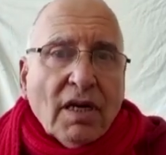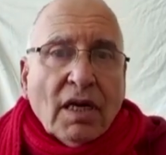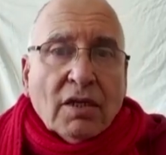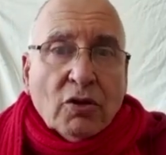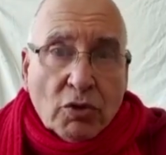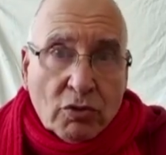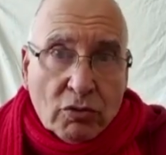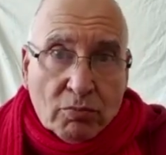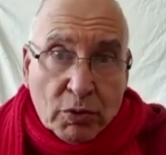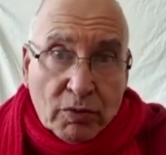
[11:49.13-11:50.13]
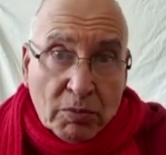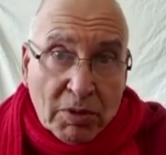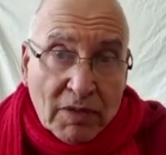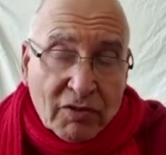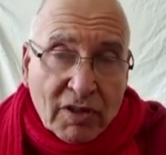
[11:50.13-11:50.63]
Like, you want to prove you
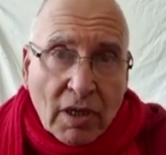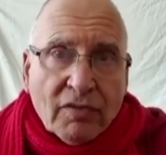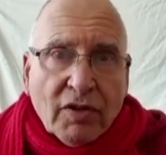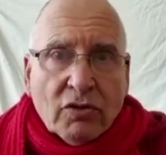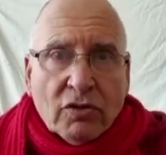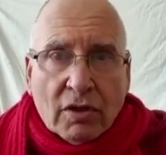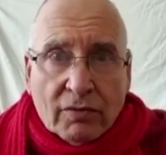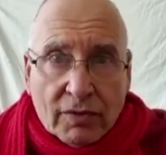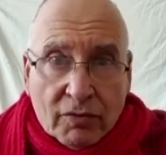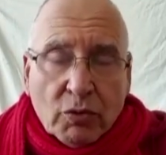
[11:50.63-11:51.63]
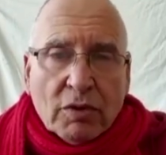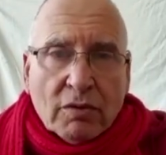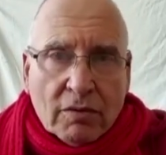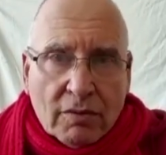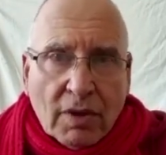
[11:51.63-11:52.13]
believe, sacrifice that if you want.
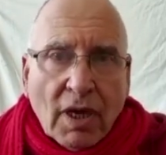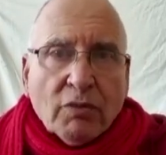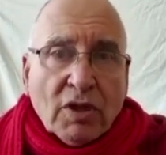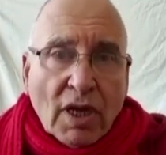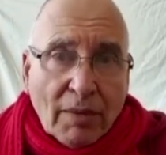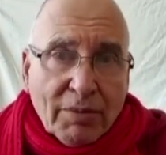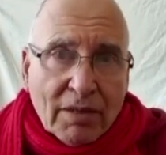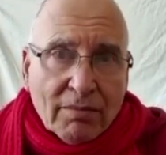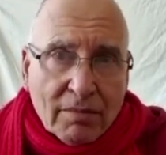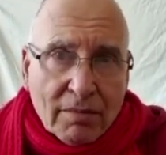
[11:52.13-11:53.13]
I would tell Abraham,